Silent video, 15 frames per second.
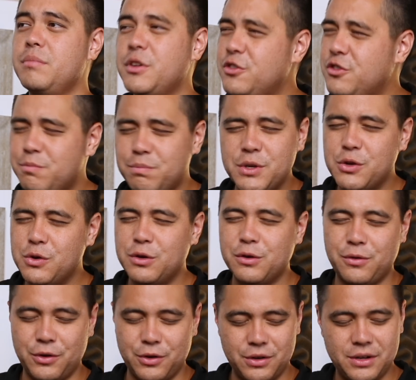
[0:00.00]
It's
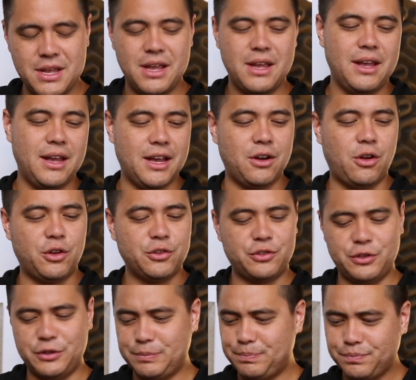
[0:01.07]
beautiful. And
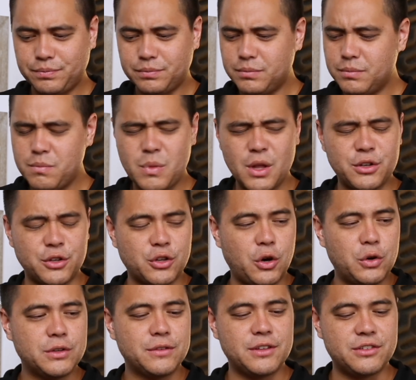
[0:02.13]
also the
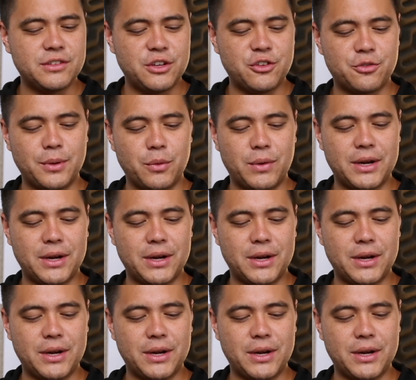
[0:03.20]
tone of this instrument,